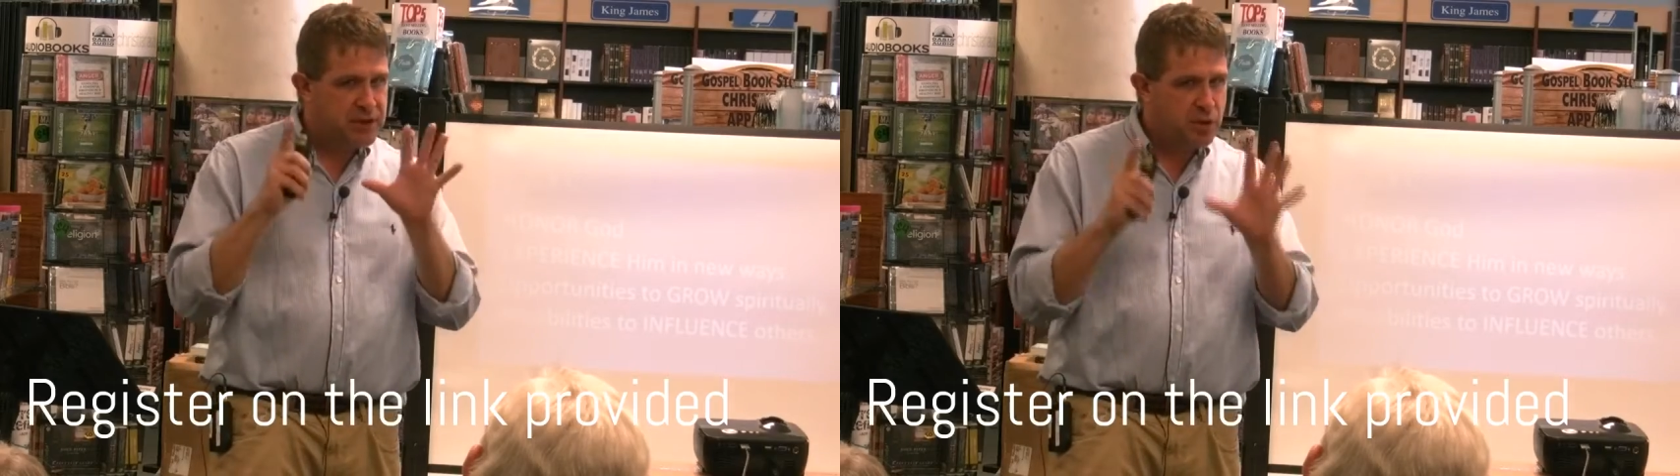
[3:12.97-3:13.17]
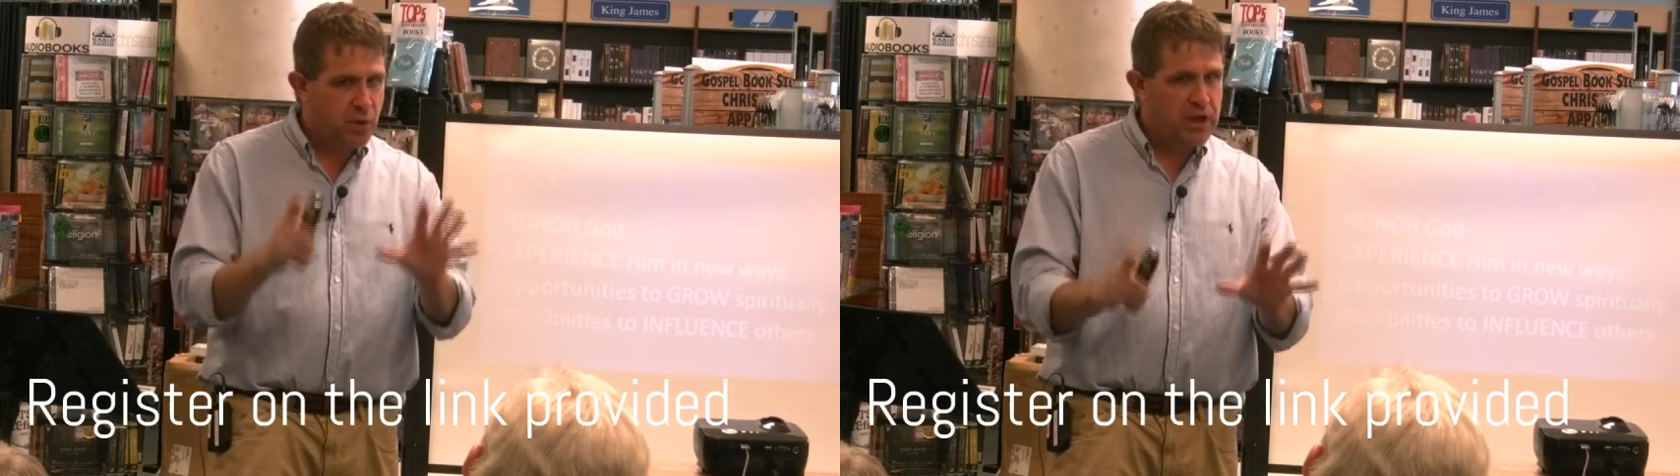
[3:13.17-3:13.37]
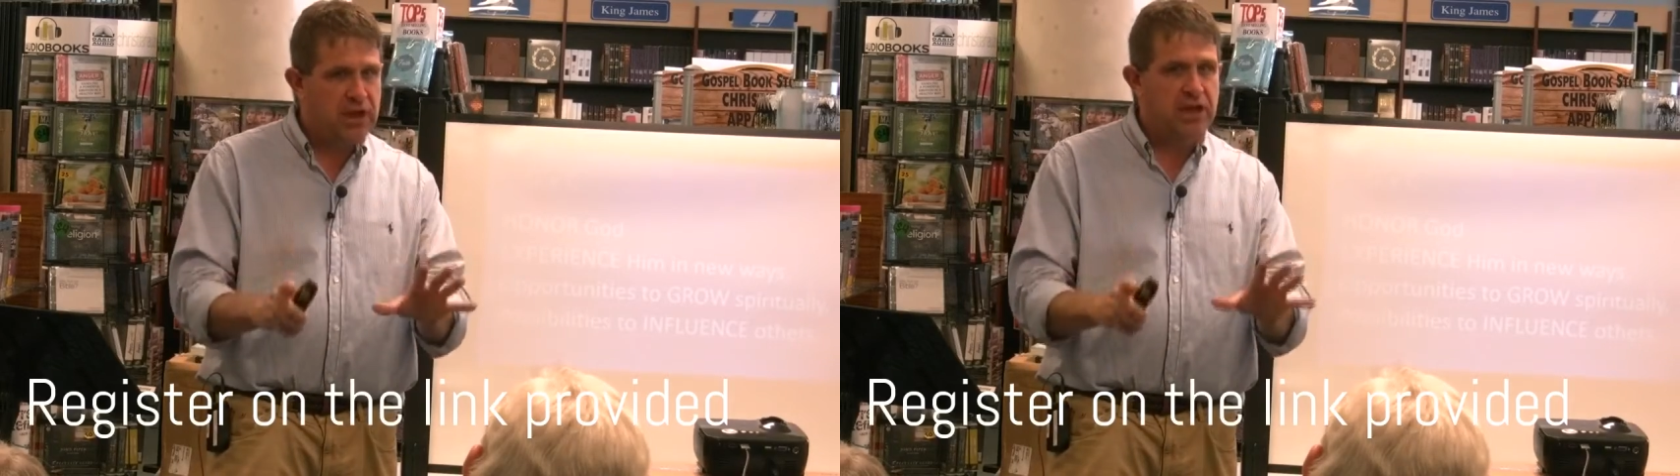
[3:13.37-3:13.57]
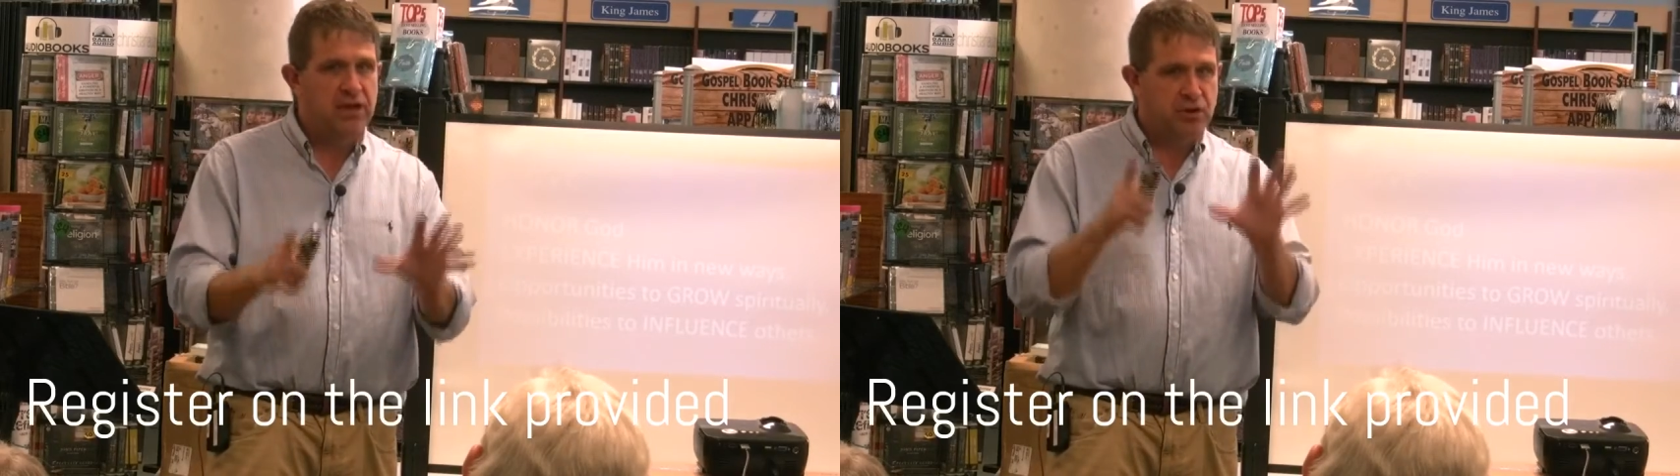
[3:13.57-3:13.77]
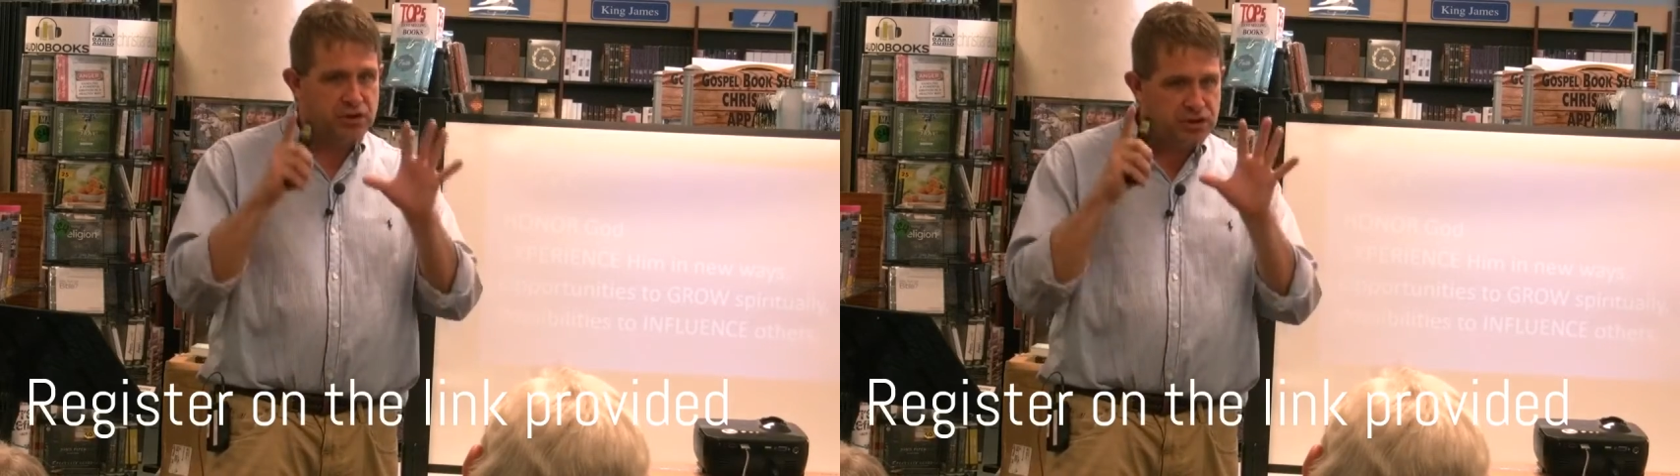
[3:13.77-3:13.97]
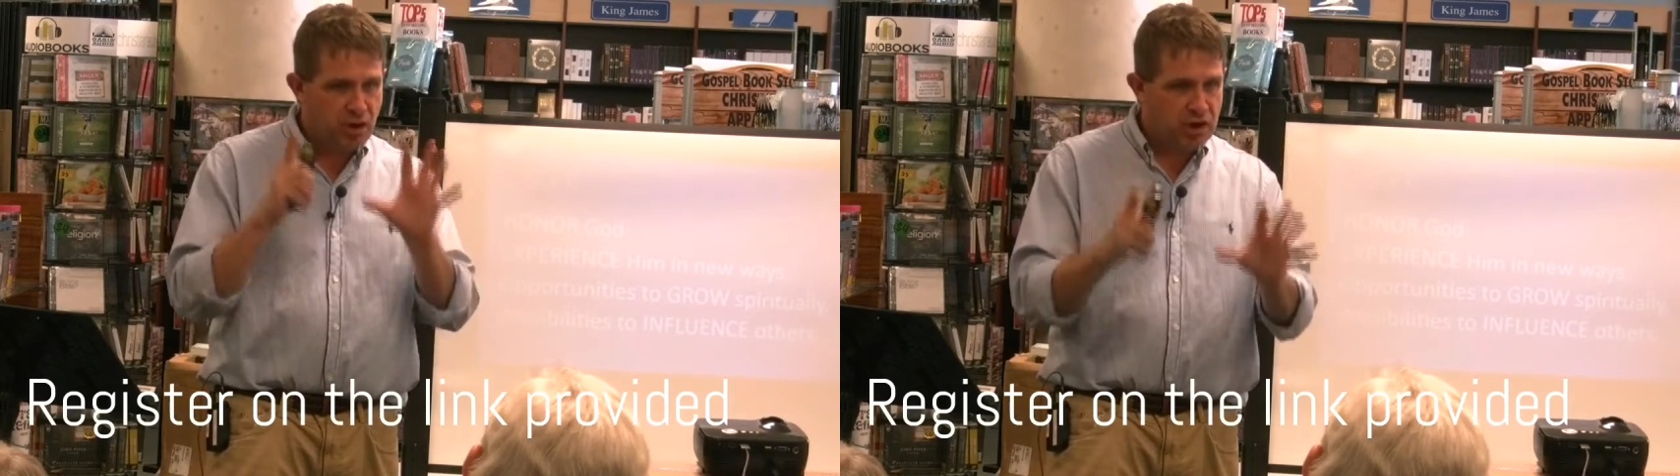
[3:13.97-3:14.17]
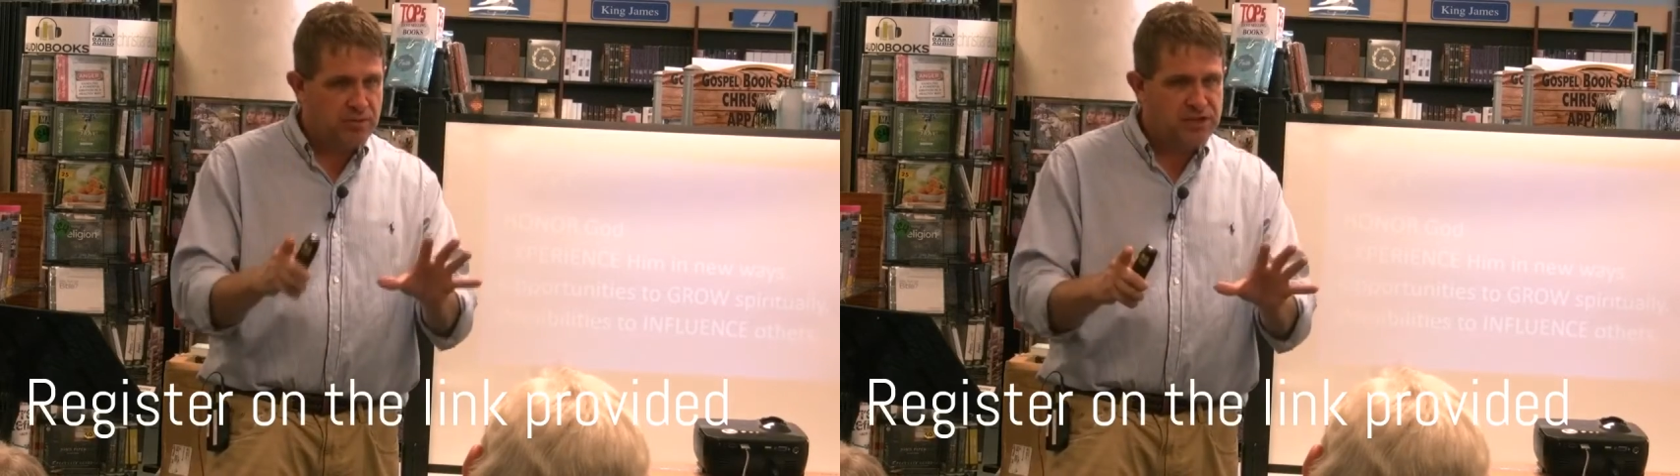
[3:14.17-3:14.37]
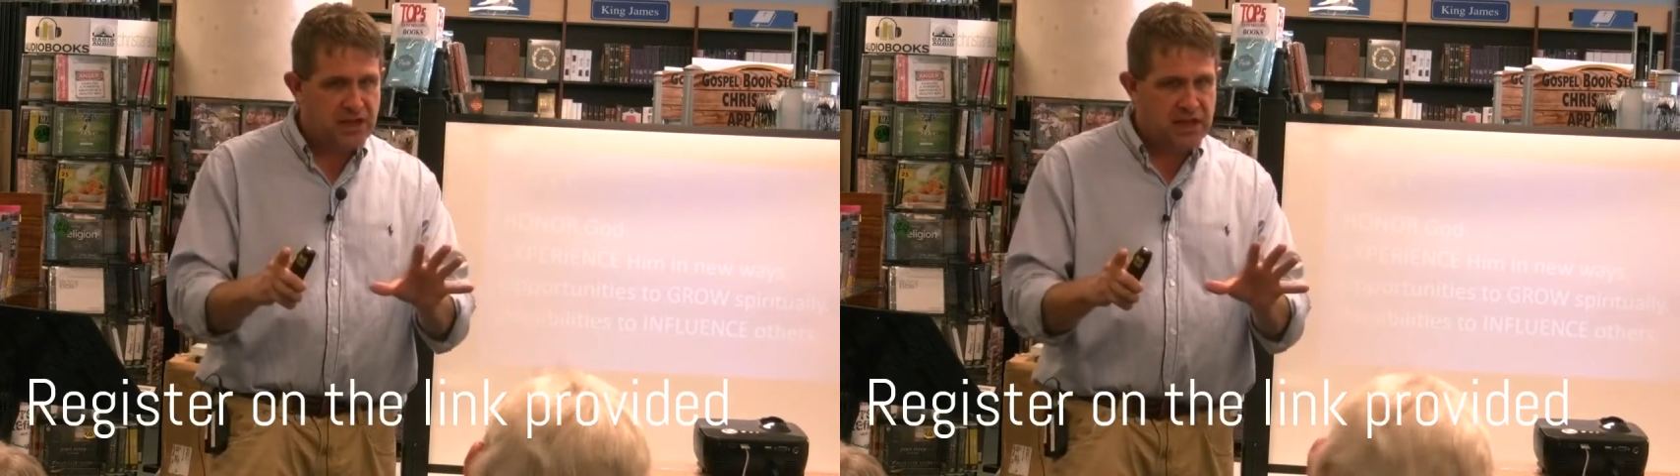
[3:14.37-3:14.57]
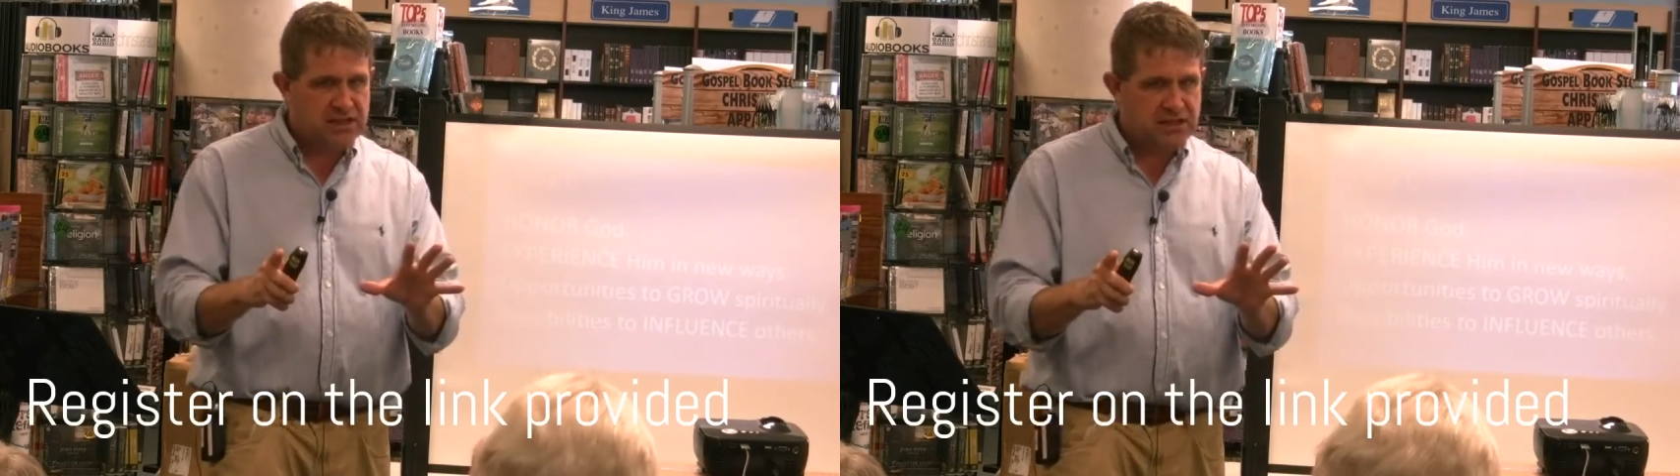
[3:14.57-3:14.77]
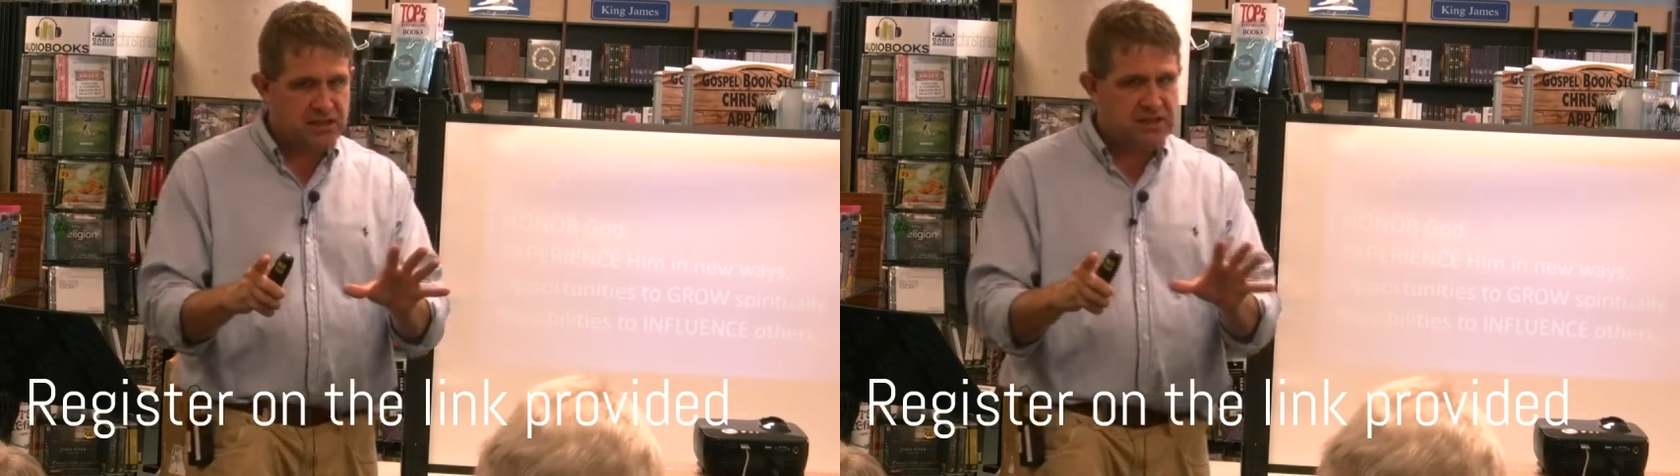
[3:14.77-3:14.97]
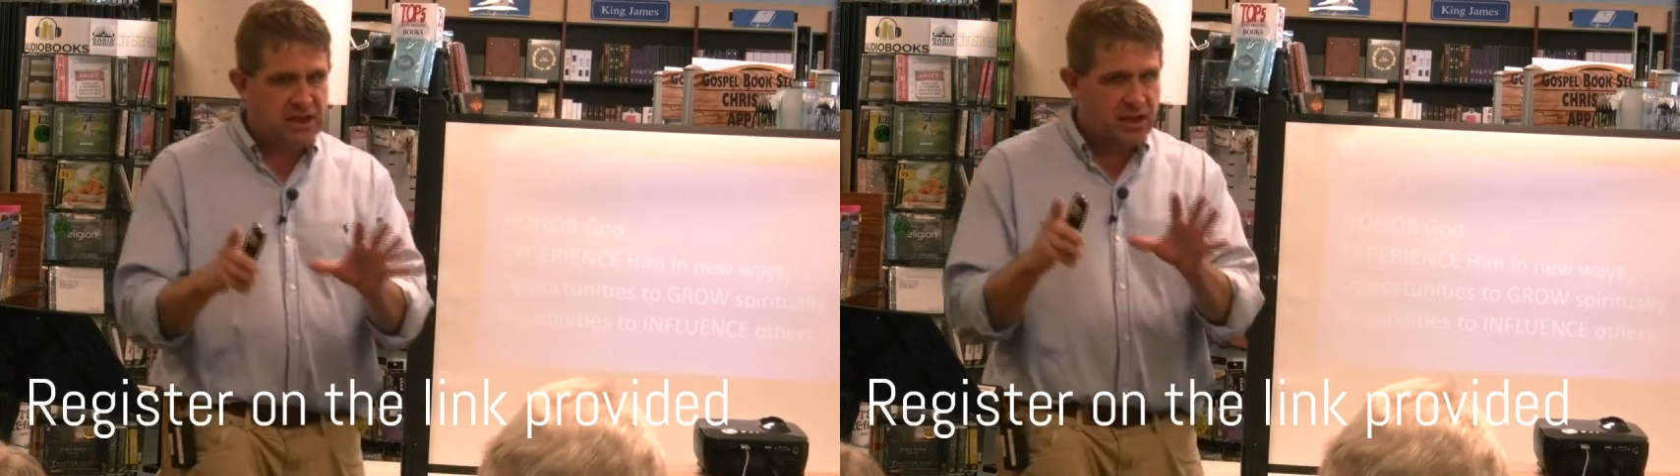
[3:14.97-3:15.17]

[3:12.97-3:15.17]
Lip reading: between your circumstances